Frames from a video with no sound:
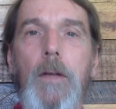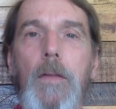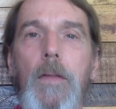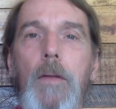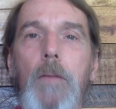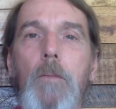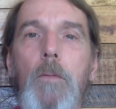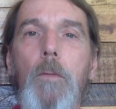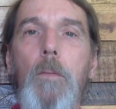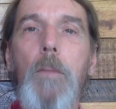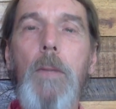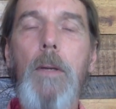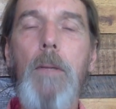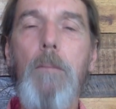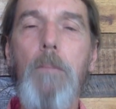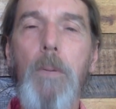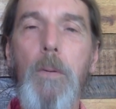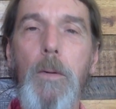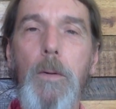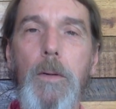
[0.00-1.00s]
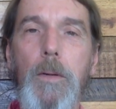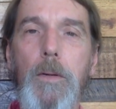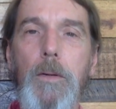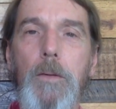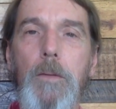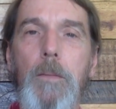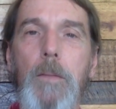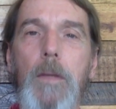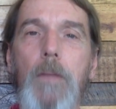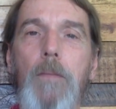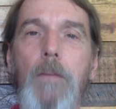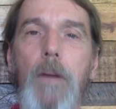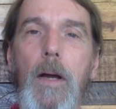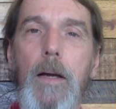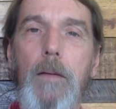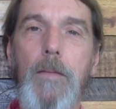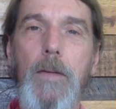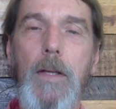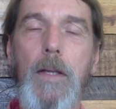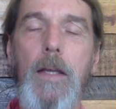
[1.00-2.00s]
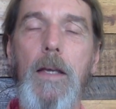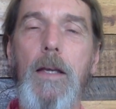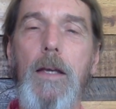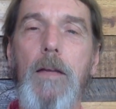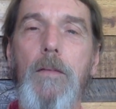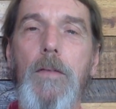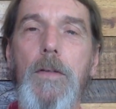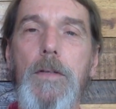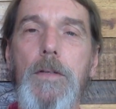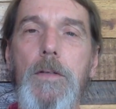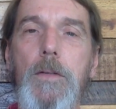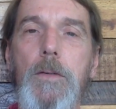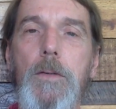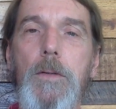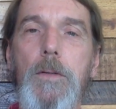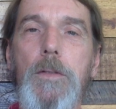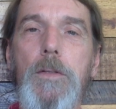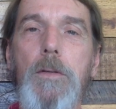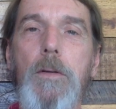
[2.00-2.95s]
that will be important to me for having taken this course?